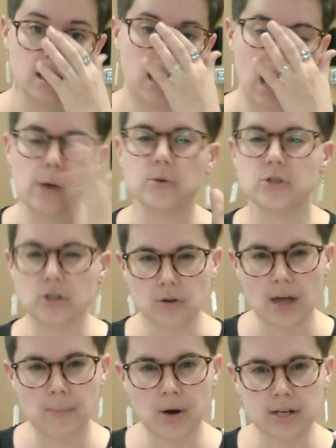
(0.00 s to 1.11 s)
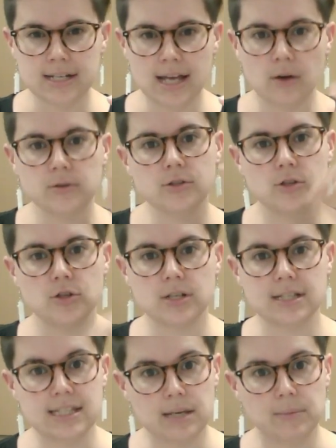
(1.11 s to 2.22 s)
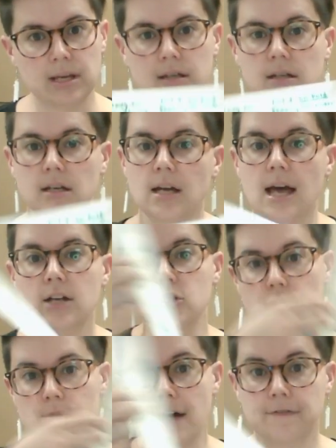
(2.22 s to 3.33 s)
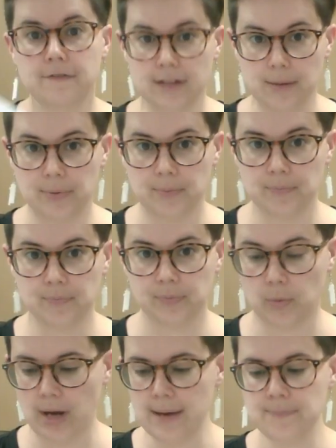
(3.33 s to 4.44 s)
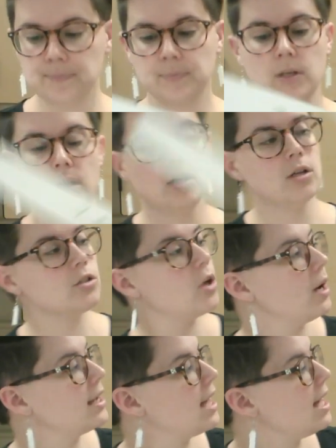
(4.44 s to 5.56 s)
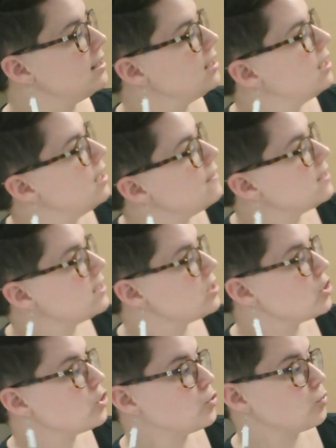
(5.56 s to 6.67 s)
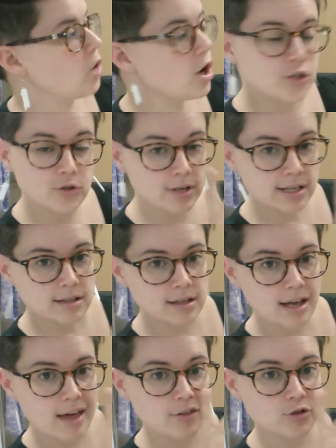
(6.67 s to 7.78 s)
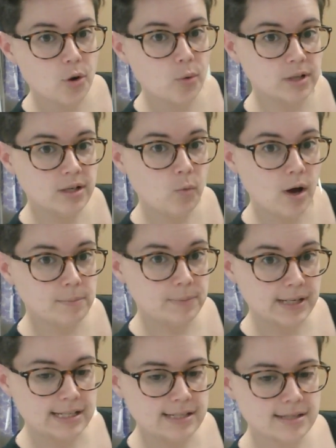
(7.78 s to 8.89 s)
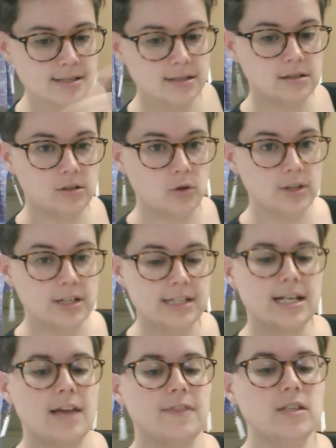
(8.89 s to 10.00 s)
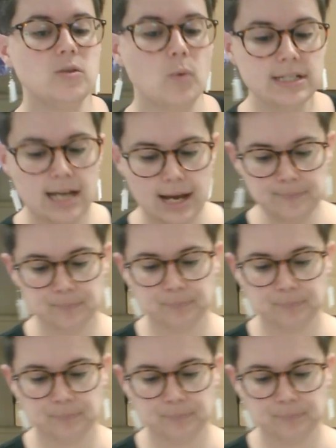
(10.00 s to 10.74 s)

I will slow that part down so that you can see me do that flip. Okay? So again, this is the drawstring, and there's only 1 piece. You only need to cut this 1 time.